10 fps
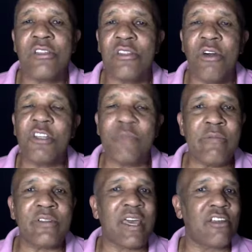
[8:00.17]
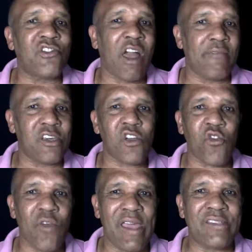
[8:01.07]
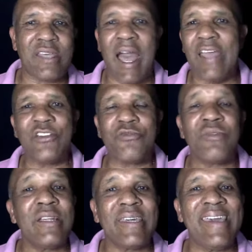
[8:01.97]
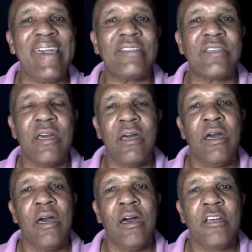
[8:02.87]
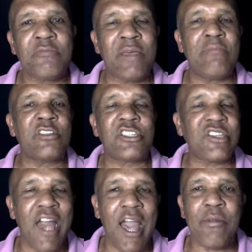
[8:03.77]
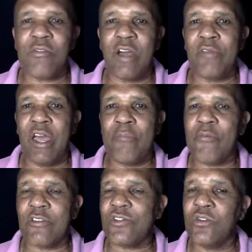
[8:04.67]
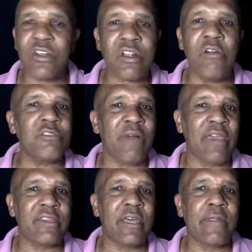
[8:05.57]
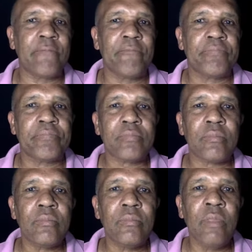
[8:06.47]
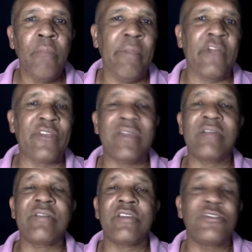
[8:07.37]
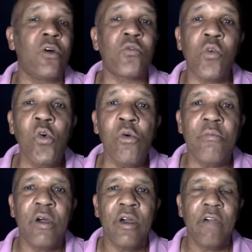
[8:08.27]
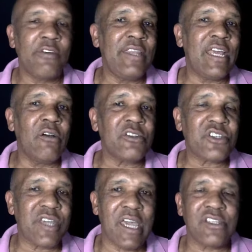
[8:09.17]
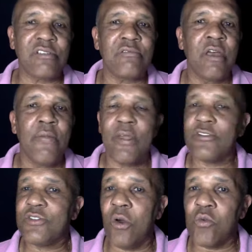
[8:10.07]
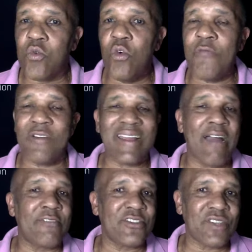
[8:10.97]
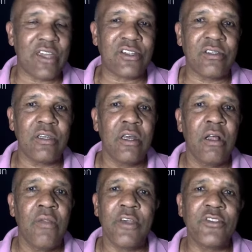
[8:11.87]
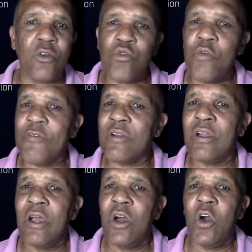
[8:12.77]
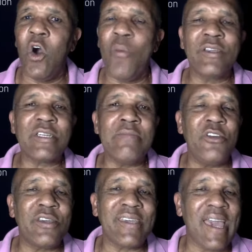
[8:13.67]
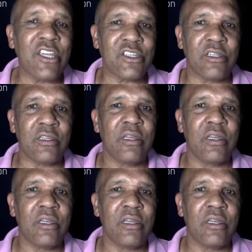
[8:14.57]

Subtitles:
you, those people kind of drive me crazy. I just really can't spend much time around a person who's close minded, because there's no room for negotiation, there's no room for conversation, there's no room for open communication.